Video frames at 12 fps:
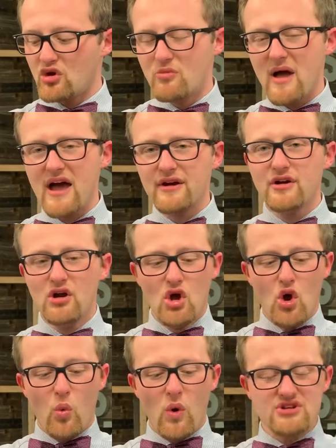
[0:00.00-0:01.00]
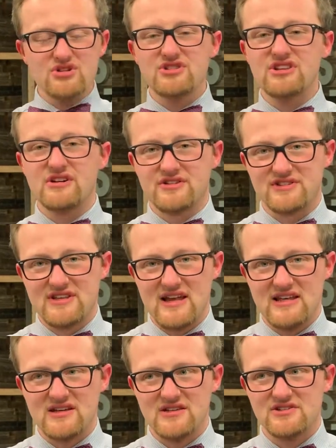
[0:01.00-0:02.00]
No matter what your skill
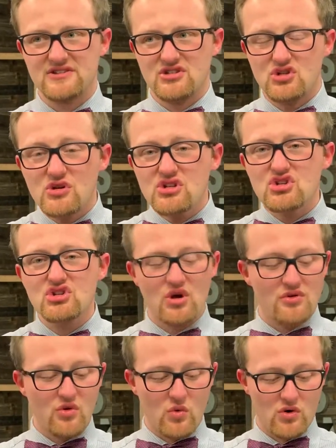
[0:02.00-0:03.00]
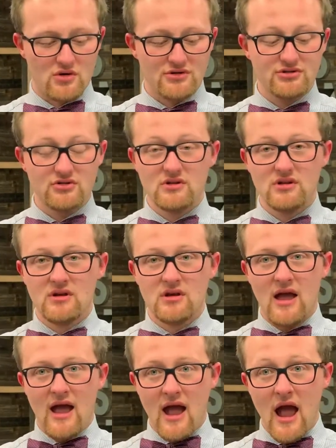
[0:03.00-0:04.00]
set is, you can show the world
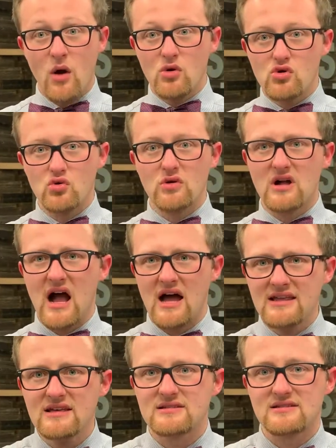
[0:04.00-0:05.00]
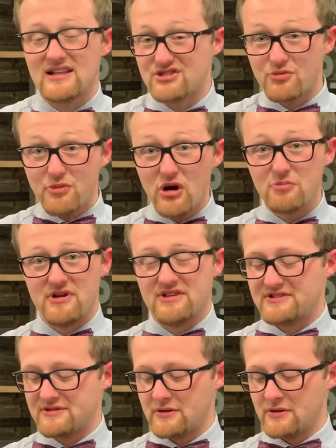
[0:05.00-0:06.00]
how cool God is. That's your
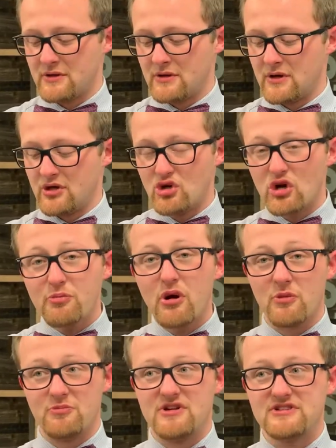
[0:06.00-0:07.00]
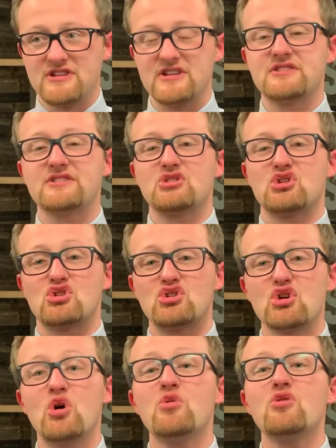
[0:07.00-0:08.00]
purpose. Your purpose is to
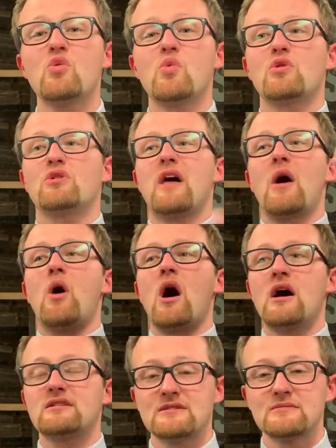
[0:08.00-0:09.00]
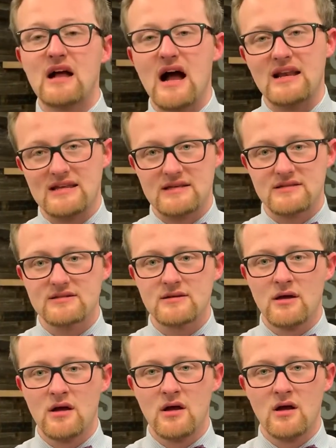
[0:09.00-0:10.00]
show the world how awesome God is.
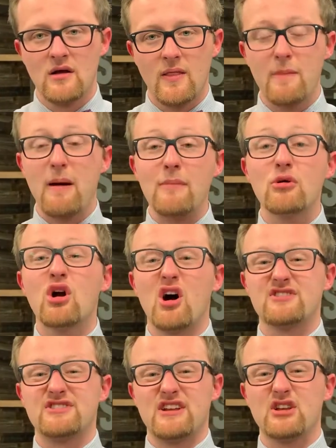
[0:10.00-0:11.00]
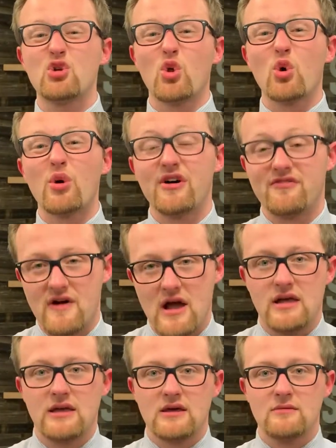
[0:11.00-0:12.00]
The Bible calls it
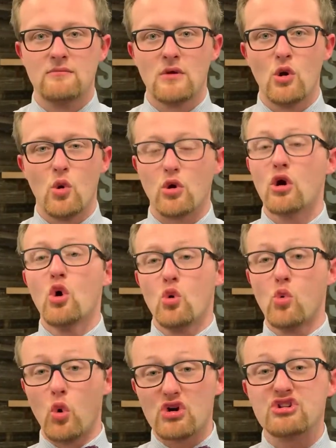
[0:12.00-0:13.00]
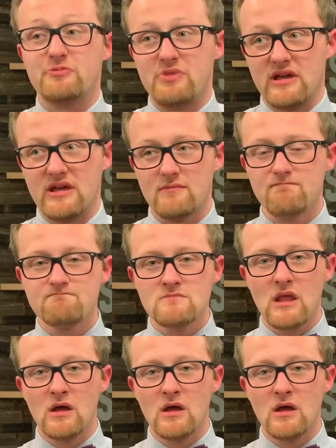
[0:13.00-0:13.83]
glorifying Him or worshiping Him,